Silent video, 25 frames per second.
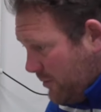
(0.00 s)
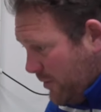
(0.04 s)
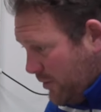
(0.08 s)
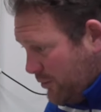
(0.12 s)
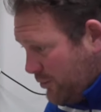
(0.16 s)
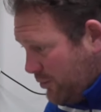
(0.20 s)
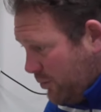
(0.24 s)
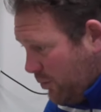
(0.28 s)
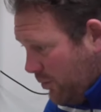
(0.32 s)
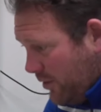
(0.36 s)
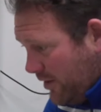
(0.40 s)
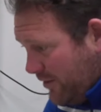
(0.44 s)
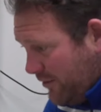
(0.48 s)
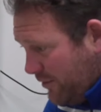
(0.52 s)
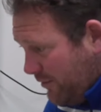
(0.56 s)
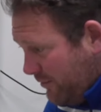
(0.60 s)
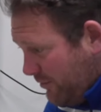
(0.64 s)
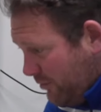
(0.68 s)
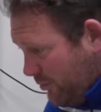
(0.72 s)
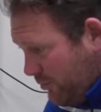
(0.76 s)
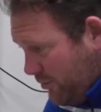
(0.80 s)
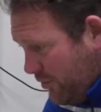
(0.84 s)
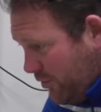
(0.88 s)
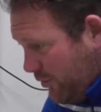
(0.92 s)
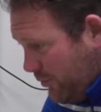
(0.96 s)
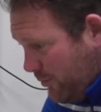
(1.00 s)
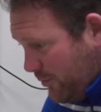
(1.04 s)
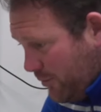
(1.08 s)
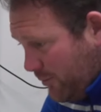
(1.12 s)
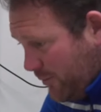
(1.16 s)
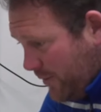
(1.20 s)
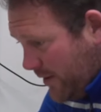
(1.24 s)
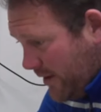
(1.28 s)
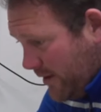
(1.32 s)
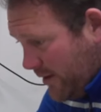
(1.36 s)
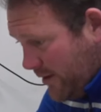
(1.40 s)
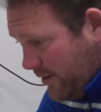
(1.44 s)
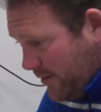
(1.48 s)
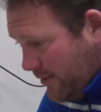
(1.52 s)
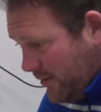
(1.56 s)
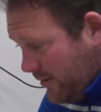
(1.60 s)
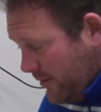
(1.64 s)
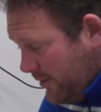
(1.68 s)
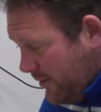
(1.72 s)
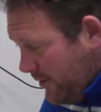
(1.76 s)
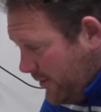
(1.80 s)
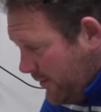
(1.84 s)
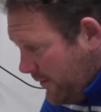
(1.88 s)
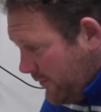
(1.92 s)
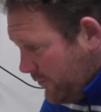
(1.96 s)
the most wonderful human being
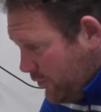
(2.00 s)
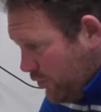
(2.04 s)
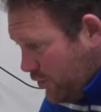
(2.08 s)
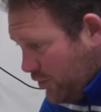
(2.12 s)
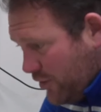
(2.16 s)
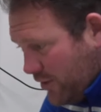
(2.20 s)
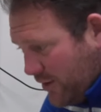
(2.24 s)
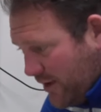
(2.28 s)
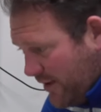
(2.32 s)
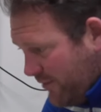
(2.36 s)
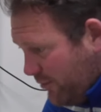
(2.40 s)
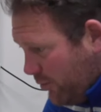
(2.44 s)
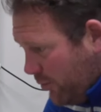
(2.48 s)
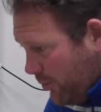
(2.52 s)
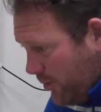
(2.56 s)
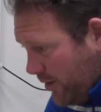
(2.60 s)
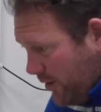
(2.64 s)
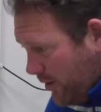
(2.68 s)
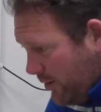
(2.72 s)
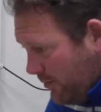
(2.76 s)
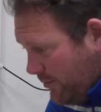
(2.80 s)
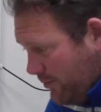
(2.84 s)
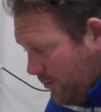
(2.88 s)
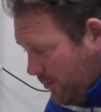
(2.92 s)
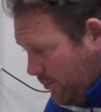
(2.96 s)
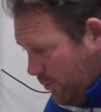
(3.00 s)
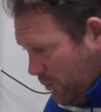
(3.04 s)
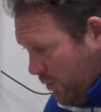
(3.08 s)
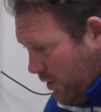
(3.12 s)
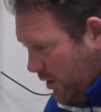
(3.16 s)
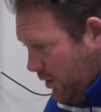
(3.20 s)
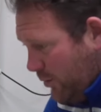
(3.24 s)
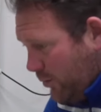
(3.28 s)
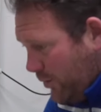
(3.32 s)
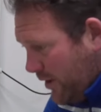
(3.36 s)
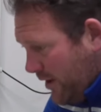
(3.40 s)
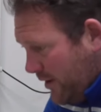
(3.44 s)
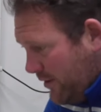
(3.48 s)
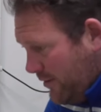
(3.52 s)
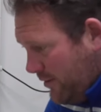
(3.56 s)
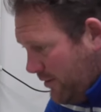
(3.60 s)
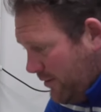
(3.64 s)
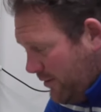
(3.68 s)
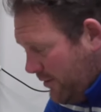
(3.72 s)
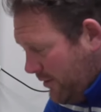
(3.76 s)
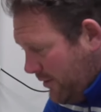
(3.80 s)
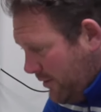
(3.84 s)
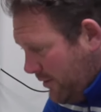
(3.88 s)
you could ever work with.